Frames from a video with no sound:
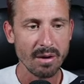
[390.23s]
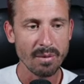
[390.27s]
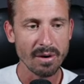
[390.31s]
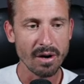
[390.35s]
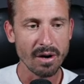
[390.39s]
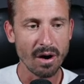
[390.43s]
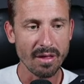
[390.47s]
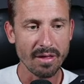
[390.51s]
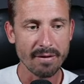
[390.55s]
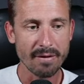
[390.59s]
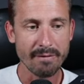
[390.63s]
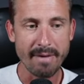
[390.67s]
We
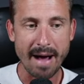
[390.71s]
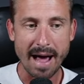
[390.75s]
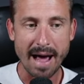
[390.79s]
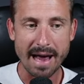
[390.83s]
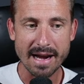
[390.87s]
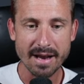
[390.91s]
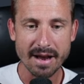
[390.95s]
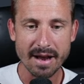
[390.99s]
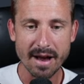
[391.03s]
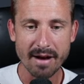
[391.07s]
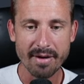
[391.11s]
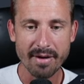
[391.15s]
got the
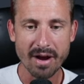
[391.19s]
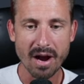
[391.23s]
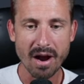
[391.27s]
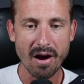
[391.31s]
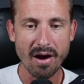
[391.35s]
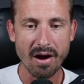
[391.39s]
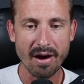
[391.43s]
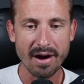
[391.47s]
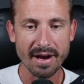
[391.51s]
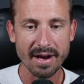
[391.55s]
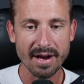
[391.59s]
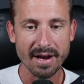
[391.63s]
value area
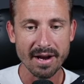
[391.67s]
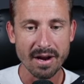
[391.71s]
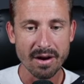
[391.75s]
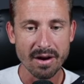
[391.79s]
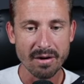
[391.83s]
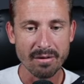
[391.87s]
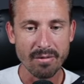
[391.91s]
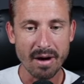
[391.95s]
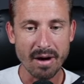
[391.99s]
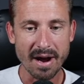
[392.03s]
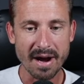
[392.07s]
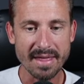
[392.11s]
high
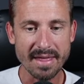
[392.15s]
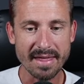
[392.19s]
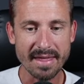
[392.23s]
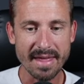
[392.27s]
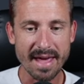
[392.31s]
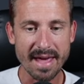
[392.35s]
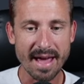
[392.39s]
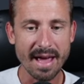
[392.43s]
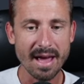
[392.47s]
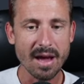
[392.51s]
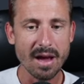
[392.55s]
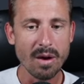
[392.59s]
right
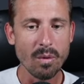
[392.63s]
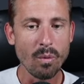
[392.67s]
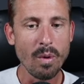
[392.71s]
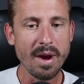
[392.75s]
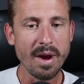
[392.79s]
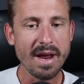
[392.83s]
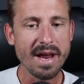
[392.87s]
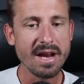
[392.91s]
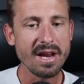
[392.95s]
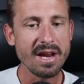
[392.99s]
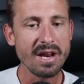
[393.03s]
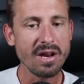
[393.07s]
there.
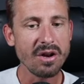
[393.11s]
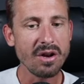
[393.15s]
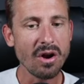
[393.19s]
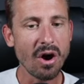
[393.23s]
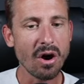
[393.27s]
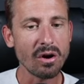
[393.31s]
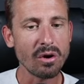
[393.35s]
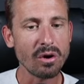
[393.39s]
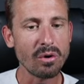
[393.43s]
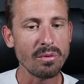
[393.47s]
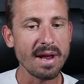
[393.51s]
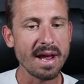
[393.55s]
We
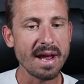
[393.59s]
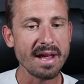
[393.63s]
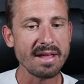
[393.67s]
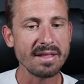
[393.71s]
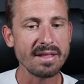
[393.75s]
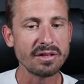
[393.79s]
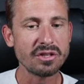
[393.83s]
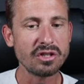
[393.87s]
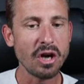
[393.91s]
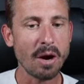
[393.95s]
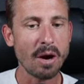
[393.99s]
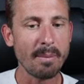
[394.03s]
cannot
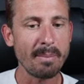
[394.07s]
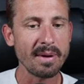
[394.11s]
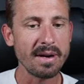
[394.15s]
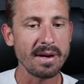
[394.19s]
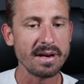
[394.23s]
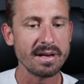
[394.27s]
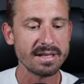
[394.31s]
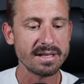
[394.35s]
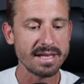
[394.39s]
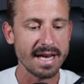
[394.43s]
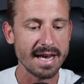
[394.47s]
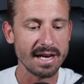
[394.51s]
create the
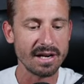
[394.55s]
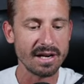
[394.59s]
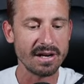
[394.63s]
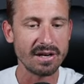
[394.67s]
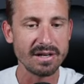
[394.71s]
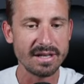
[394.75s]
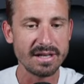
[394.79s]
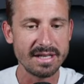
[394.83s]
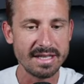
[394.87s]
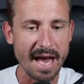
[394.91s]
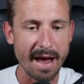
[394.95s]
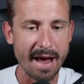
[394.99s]
choppiness. It
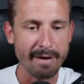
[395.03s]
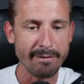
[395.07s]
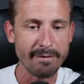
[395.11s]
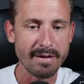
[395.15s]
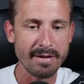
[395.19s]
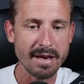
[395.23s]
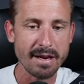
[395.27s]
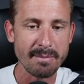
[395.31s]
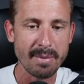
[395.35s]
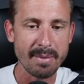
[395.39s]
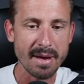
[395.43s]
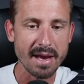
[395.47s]
could
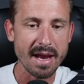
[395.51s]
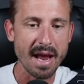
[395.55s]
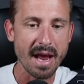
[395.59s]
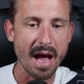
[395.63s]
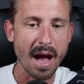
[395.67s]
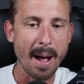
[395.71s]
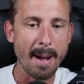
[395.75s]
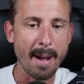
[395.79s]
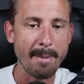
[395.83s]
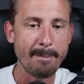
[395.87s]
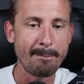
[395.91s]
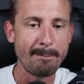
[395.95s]
definitely be
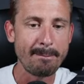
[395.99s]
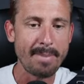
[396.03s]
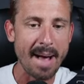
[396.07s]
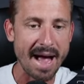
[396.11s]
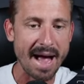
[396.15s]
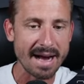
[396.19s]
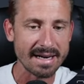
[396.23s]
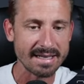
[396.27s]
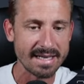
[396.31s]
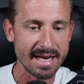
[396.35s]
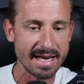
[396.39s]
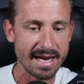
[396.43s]
a
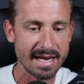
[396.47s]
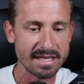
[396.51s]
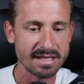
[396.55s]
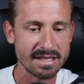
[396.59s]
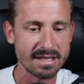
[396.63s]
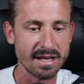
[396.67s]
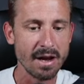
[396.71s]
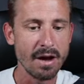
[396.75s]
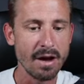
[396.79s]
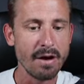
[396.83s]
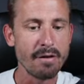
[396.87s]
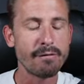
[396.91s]
back
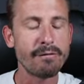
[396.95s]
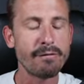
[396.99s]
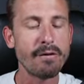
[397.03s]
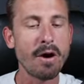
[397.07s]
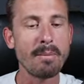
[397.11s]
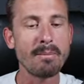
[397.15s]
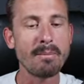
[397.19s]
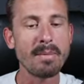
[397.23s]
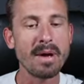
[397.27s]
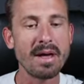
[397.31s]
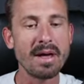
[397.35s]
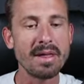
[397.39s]
test
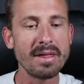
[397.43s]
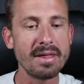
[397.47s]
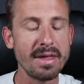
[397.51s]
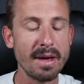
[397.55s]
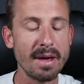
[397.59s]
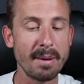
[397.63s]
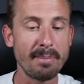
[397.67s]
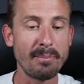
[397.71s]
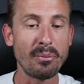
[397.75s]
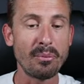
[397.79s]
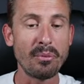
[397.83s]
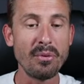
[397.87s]
from
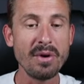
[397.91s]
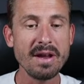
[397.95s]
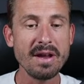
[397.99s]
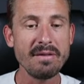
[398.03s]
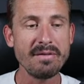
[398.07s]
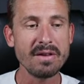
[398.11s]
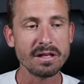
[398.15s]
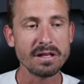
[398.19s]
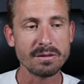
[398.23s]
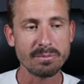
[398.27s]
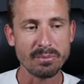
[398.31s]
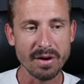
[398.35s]
the
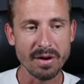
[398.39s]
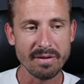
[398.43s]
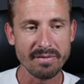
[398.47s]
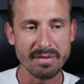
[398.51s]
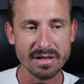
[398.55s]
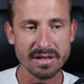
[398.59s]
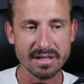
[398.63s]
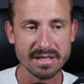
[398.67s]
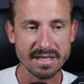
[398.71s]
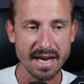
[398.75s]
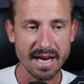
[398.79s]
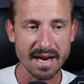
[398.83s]
previous
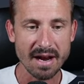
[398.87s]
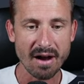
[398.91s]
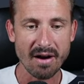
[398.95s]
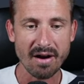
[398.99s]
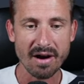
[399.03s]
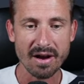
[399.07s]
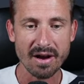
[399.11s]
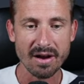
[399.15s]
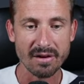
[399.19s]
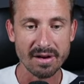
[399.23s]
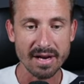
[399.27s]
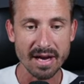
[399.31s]
previous day
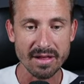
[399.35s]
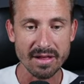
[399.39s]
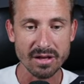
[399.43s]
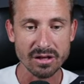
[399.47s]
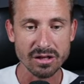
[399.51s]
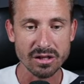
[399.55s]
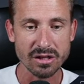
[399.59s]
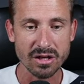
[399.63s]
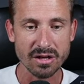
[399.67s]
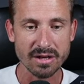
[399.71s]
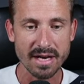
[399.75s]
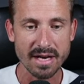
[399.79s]
high, okay? The
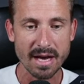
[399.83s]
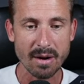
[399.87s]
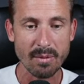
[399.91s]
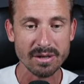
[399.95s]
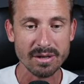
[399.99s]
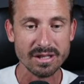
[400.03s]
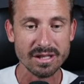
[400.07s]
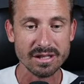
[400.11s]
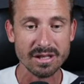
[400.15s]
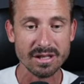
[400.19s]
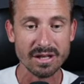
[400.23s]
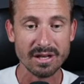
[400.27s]
Sunday
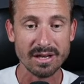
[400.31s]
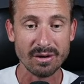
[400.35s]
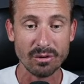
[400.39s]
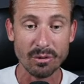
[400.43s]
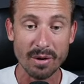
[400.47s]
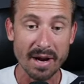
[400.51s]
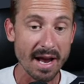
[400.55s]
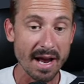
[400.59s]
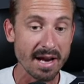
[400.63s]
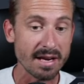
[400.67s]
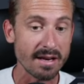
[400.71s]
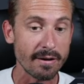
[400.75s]
which has
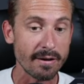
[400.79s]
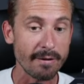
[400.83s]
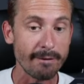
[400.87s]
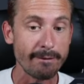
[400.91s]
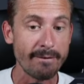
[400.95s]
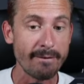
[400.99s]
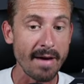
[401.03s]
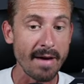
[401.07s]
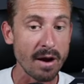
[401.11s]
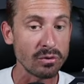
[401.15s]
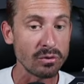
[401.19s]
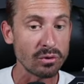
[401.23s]
created a
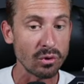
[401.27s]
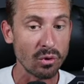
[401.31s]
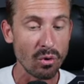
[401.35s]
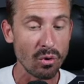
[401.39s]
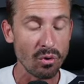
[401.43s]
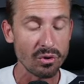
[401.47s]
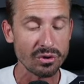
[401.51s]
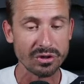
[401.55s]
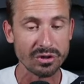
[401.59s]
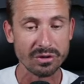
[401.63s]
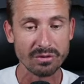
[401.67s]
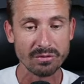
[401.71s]
failed
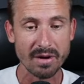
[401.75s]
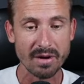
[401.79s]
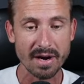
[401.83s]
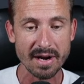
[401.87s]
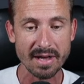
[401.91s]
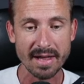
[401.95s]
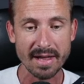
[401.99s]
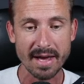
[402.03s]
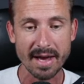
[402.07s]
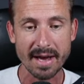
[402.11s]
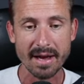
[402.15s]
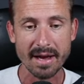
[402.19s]
auction
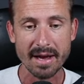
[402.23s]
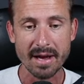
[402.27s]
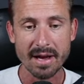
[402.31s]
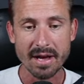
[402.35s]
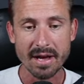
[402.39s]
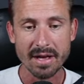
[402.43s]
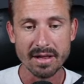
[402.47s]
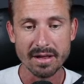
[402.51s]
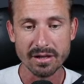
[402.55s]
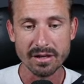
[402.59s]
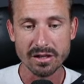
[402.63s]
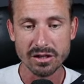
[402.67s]
right there,
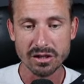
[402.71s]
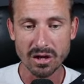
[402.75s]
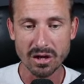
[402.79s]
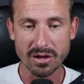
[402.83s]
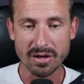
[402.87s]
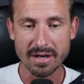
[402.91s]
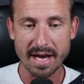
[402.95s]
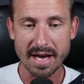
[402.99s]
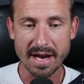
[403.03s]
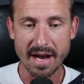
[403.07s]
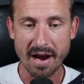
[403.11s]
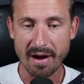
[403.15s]
the
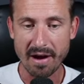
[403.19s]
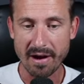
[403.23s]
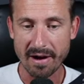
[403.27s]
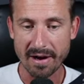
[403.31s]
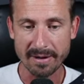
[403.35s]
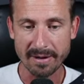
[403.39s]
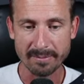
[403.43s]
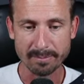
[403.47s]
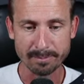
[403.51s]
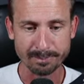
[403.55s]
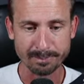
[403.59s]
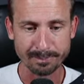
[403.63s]
Sunday
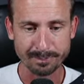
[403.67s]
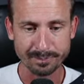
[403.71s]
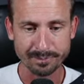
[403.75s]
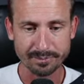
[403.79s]
high.